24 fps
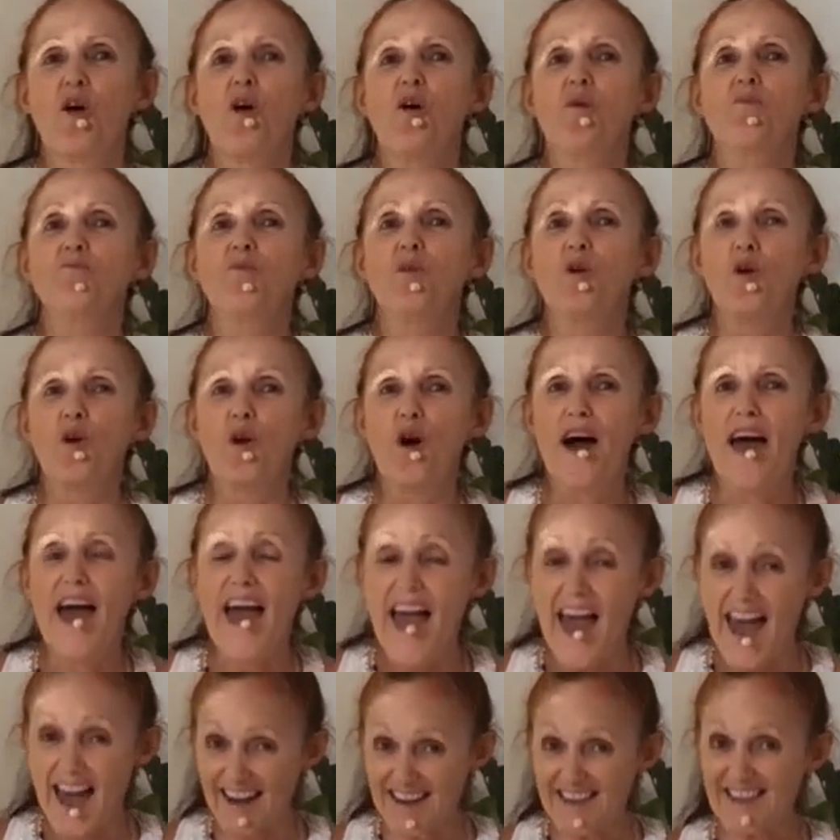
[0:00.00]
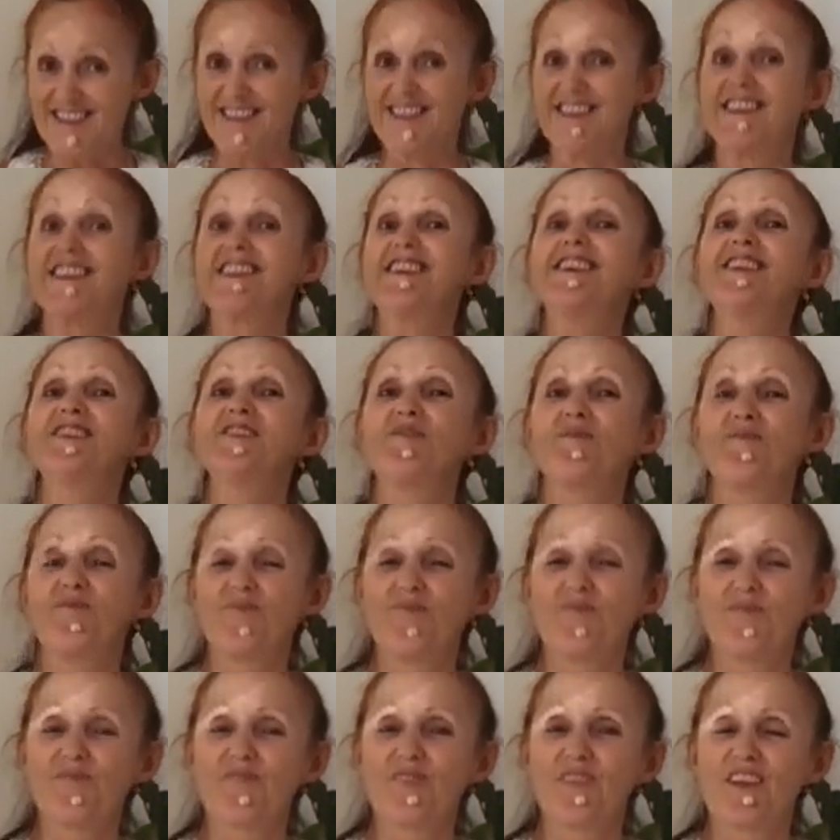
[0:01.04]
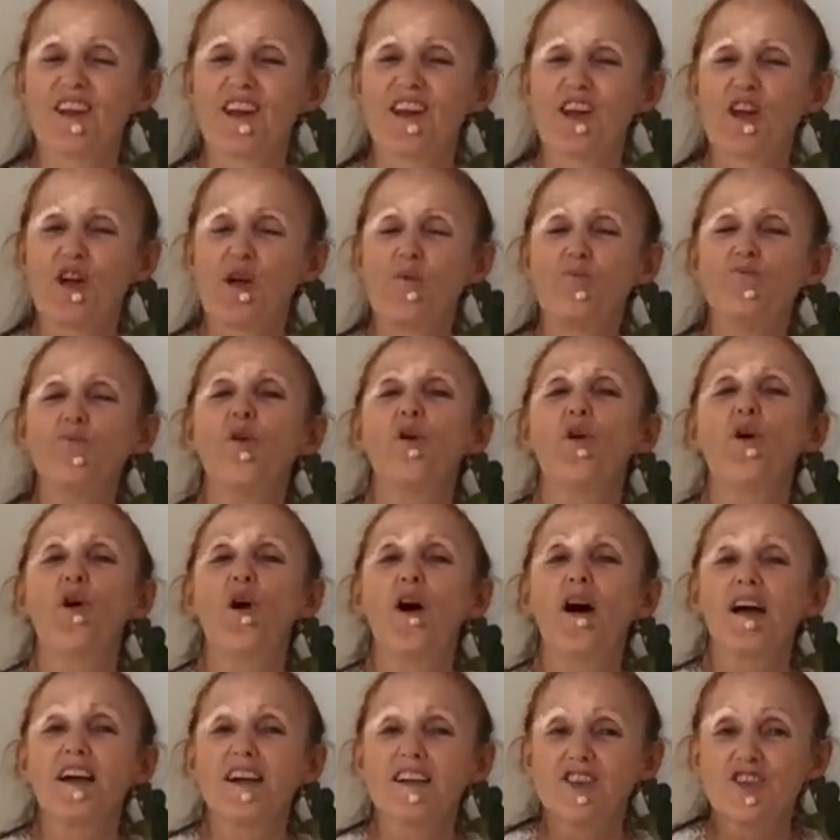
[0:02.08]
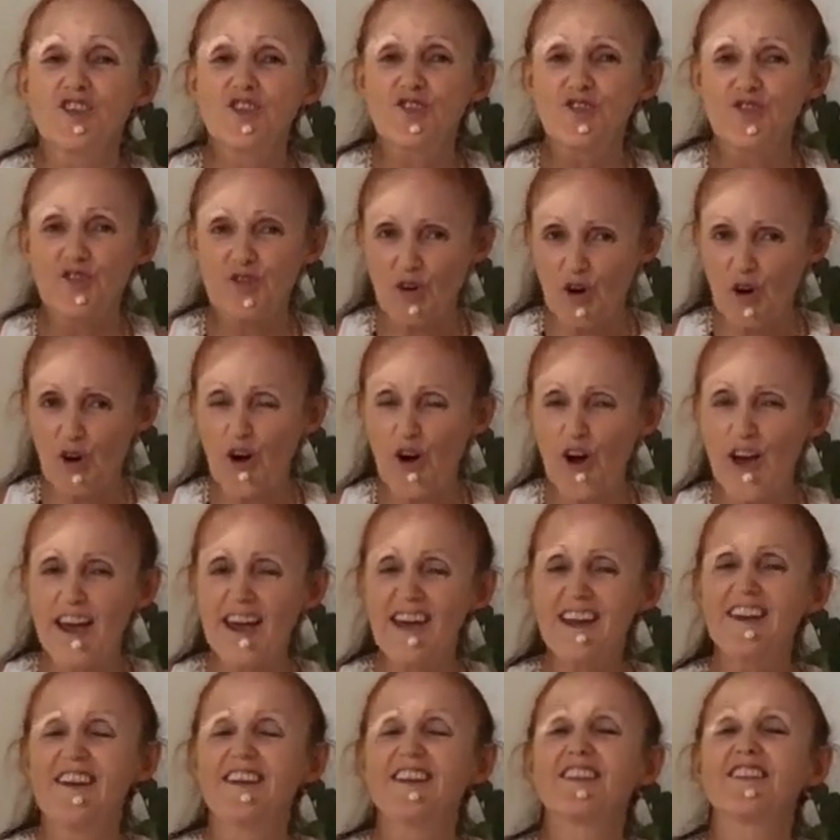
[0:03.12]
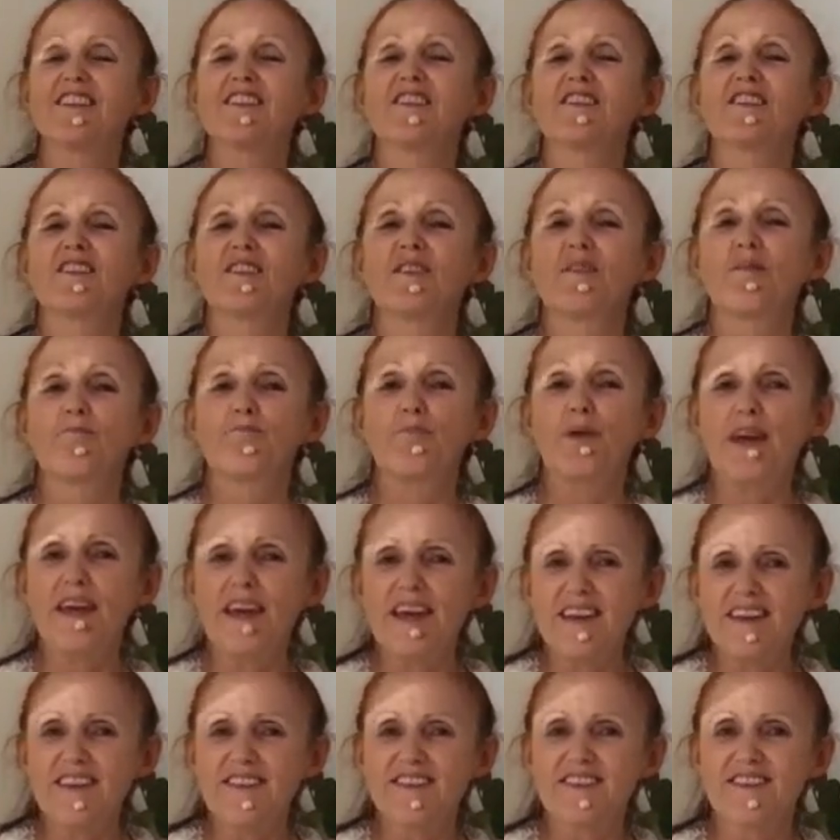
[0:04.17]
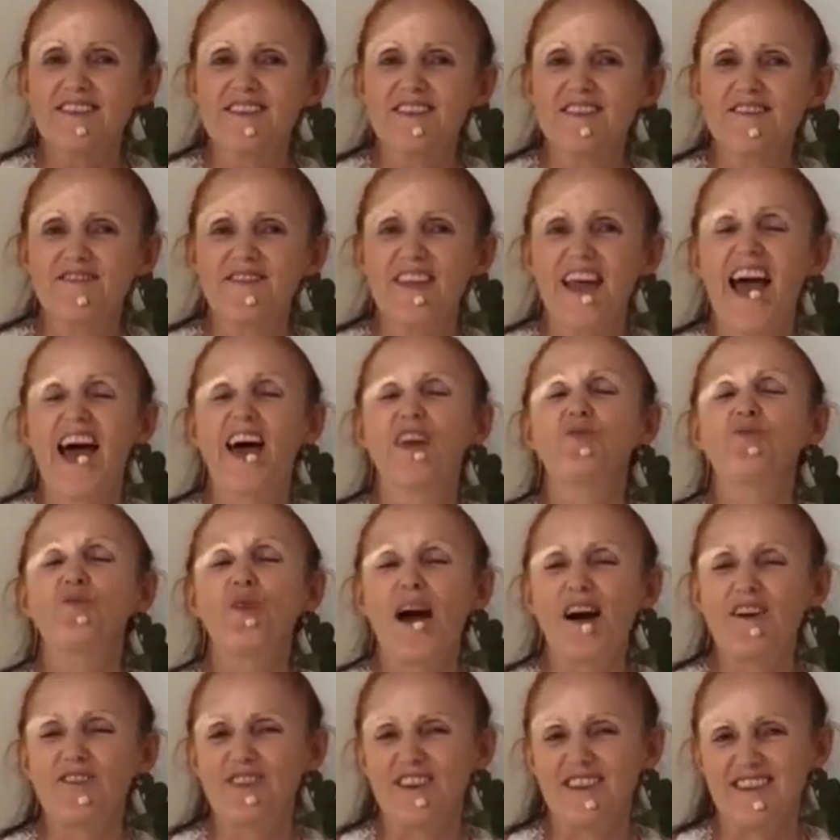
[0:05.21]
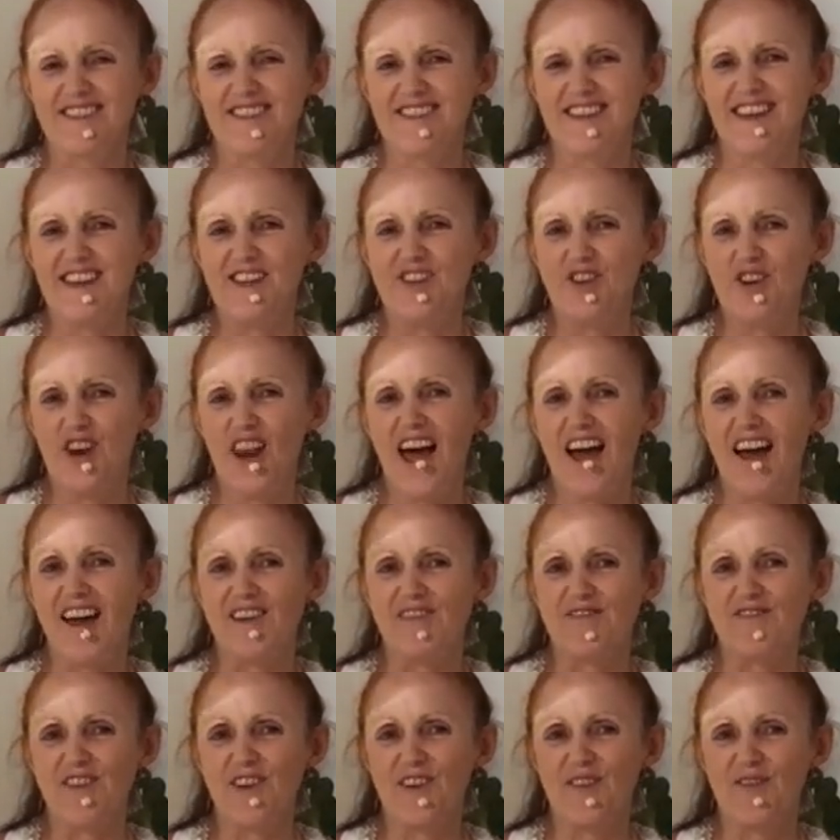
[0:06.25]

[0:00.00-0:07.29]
more energy, more joy, peace, and wellness in your life.